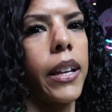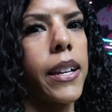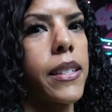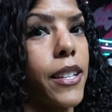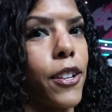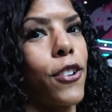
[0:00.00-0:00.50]
like
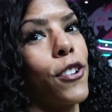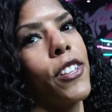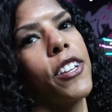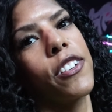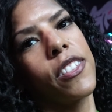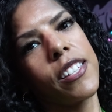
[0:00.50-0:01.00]
I said
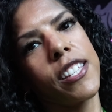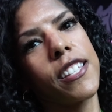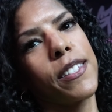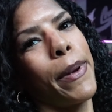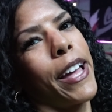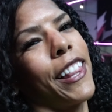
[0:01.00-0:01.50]
earlier, this
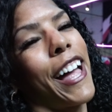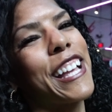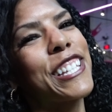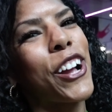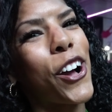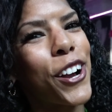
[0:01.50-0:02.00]
is my
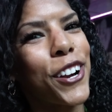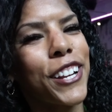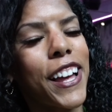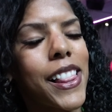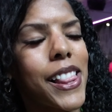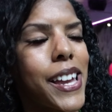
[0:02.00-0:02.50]
last hard
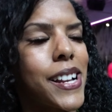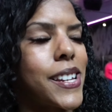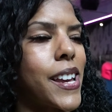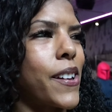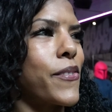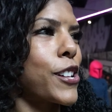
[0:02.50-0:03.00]
leg
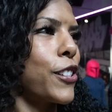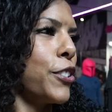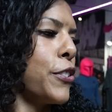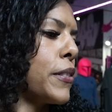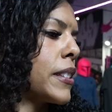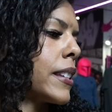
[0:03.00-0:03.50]
day with
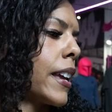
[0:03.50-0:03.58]
glutes,